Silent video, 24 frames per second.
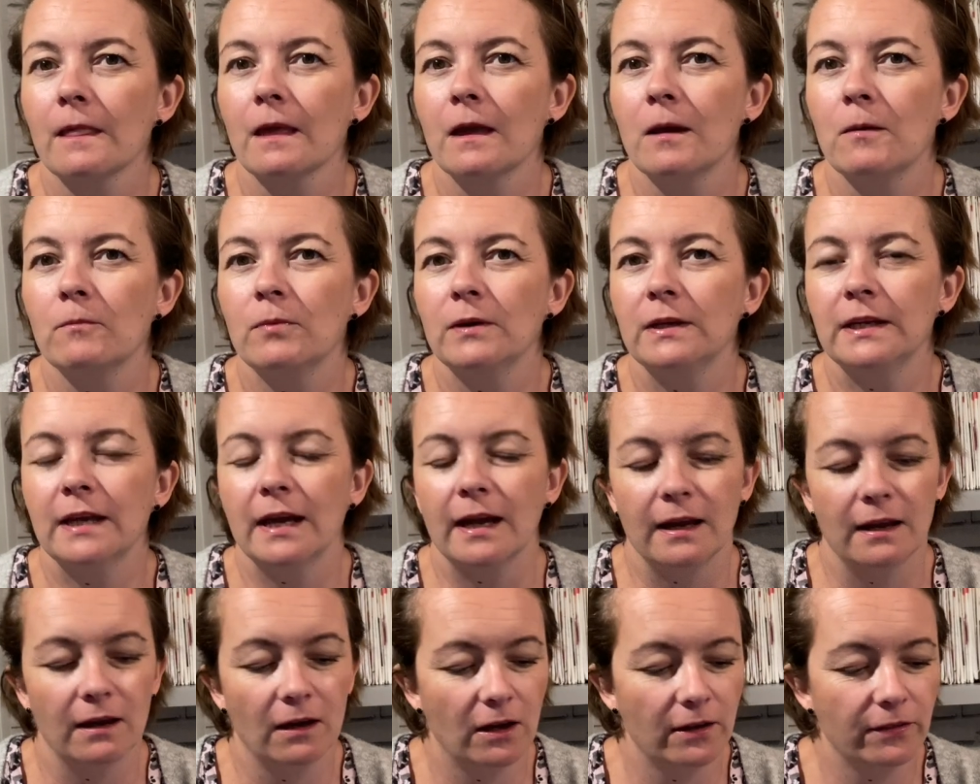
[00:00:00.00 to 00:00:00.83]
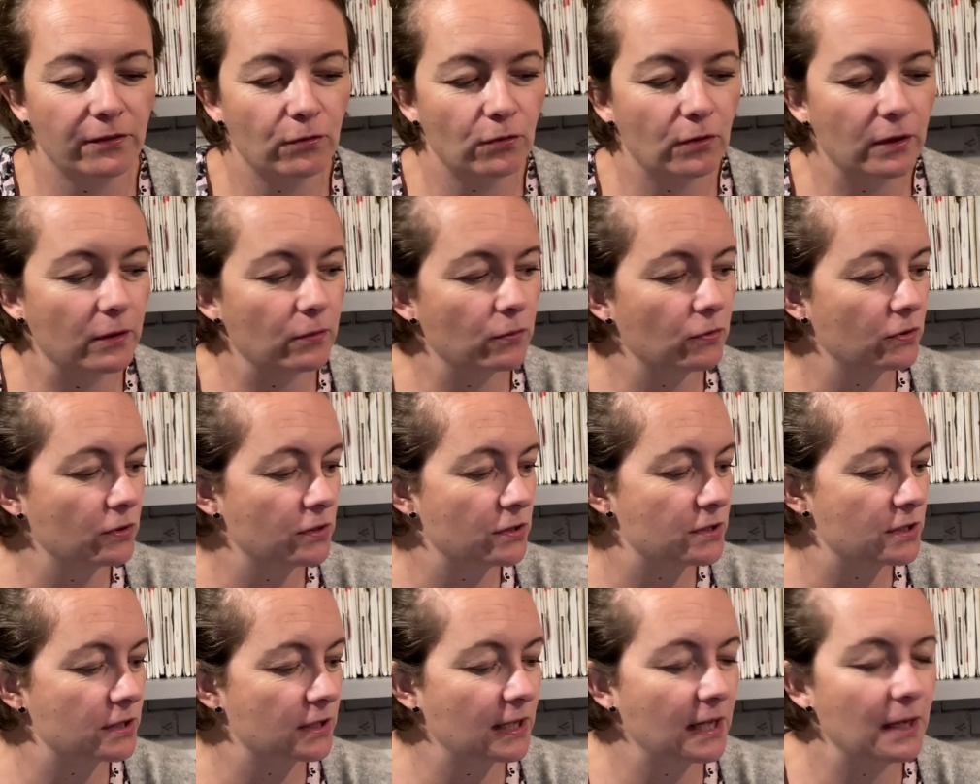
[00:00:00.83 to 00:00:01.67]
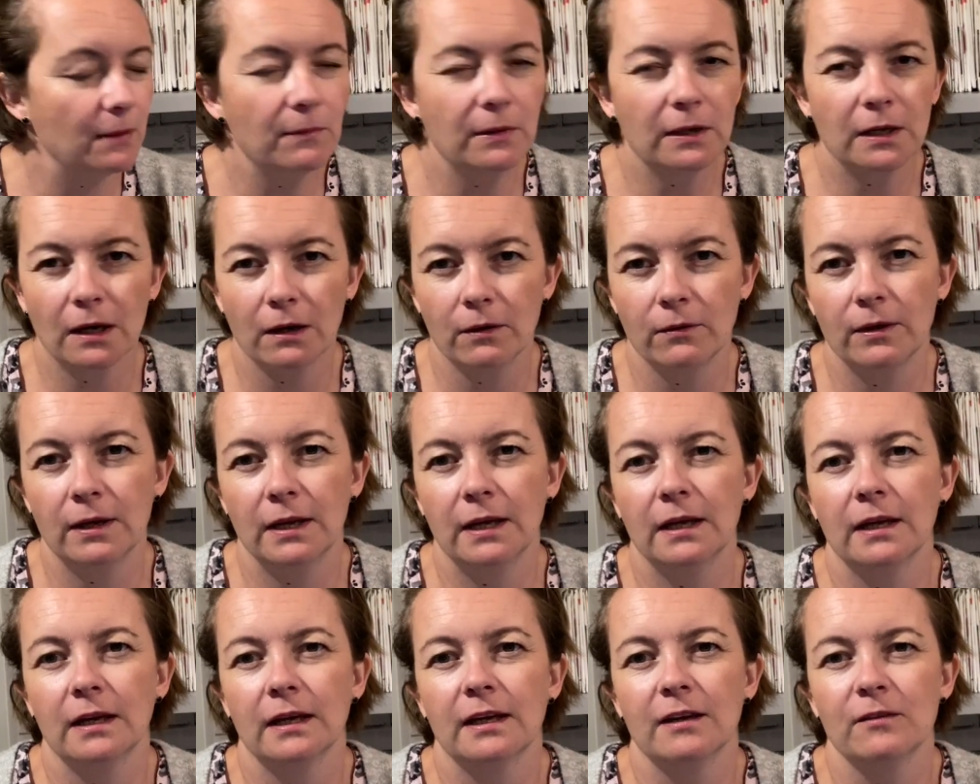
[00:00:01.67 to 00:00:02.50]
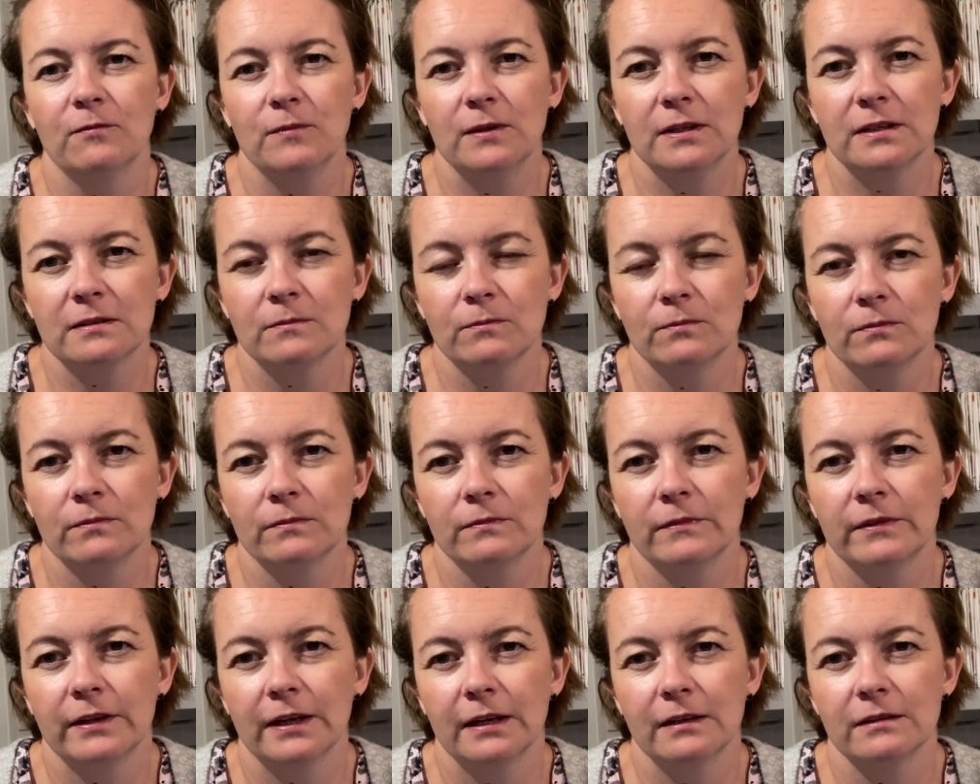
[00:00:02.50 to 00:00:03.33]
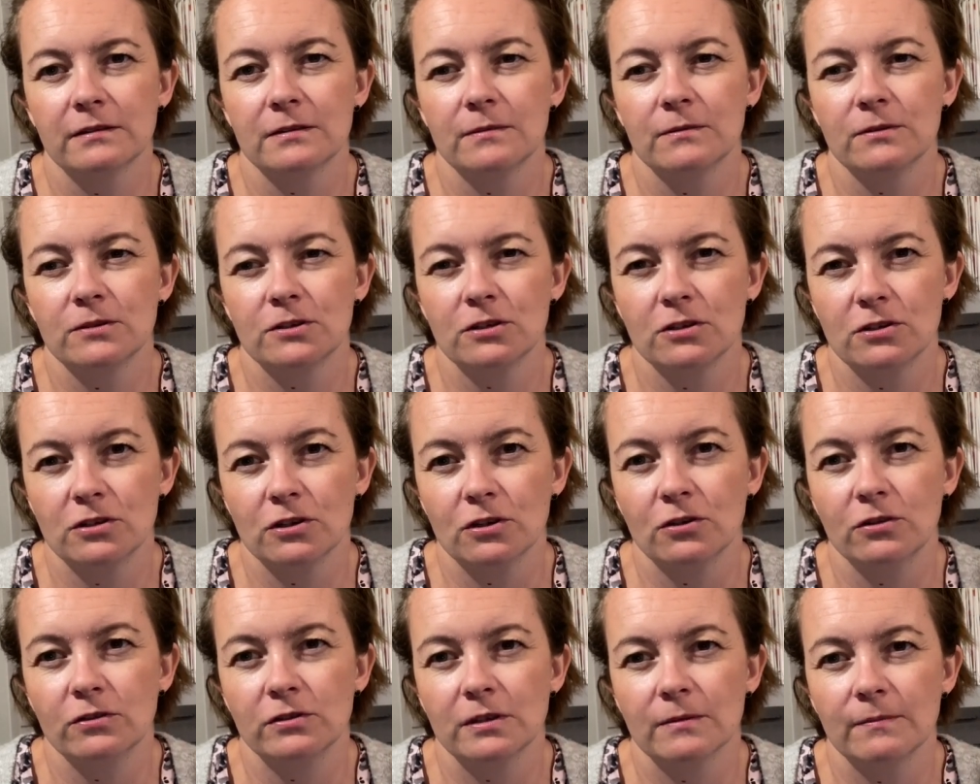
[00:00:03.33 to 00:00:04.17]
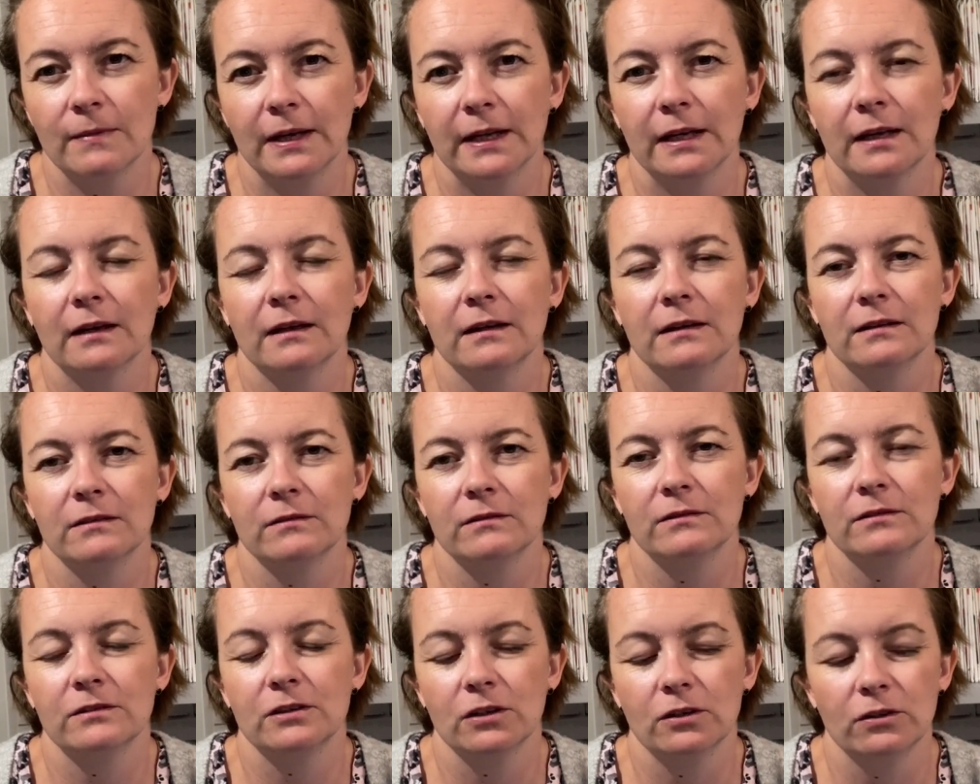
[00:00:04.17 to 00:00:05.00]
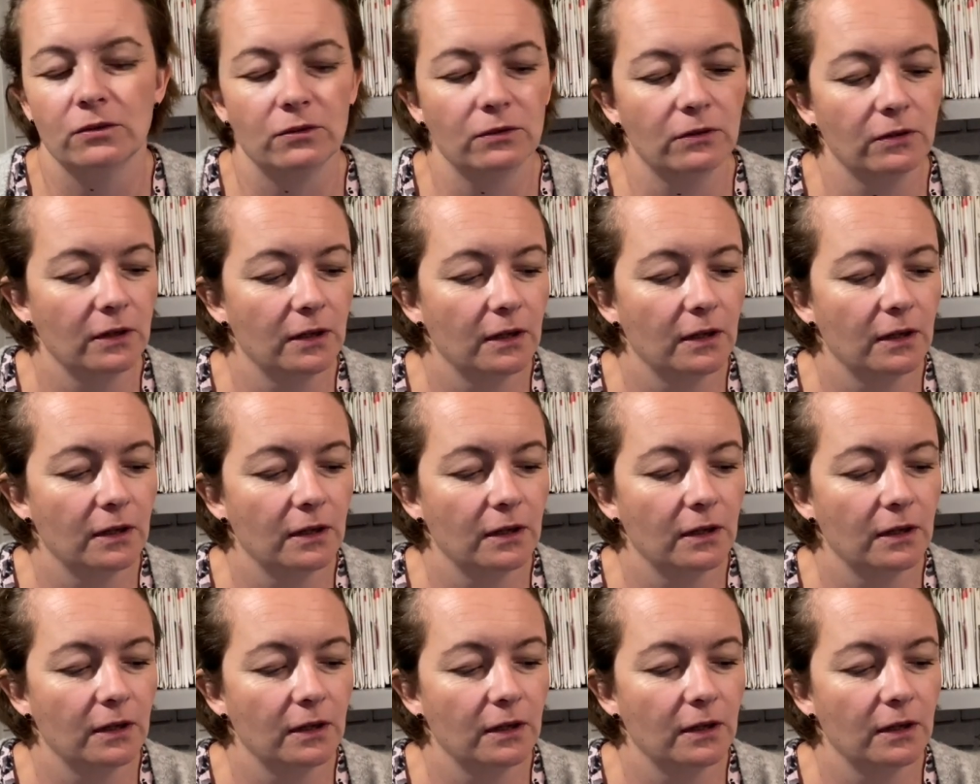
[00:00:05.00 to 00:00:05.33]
But yeah, I thought it would keep me going, give me some things to make and do,